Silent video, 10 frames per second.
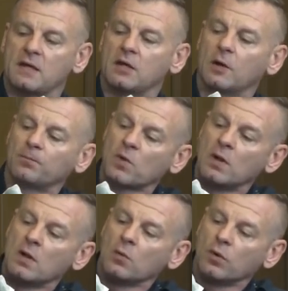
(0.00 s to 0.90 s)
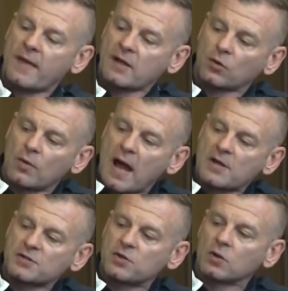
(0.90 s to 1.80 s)
here, where that
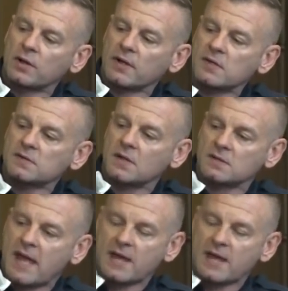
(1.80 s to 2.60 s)
garage door is, is